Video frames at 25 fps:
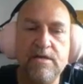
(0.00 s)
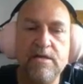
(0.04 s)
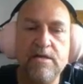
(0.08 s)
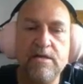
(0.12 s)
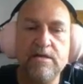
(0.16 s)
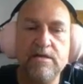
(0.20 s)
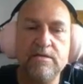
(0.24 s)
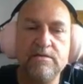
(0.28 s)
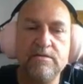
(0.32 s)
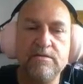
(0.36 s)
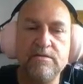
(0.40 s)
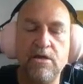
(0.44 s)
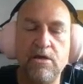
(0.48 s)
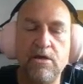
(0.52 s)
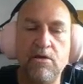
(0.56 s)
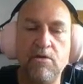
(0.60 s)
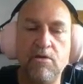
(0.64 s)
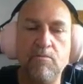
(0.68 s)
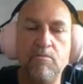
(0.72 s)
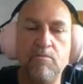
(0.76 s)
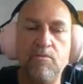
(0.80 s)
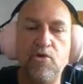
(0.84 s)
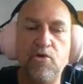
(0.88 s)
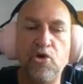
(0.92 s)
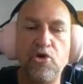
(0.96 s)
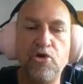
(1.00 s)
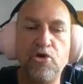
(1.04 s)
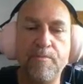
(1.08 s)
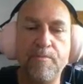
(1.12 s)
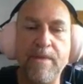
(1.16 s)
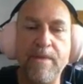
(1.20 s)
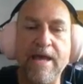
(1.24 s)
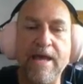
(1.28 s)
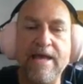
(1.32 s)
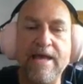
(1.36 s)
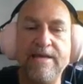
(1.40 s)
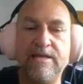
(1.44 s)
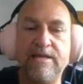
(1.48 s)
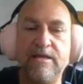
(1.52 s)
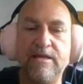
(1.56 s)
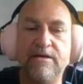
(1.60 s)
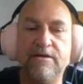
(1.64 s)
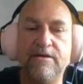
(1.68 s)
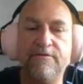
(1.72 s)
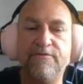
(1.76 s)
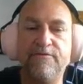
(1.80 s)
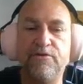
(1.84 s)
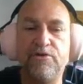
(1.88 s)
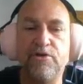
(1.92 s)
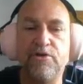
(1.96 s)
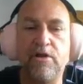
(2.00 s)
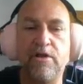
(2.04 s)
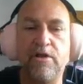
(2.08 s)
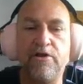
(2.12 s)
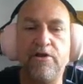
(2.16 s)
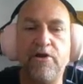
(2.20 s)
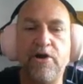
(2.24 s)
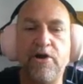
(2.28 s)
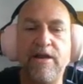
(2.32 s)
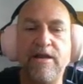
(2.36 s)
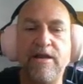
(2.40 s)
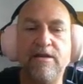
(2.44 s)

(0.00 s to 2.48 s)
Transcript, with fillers: So not a bad deal for $1.99.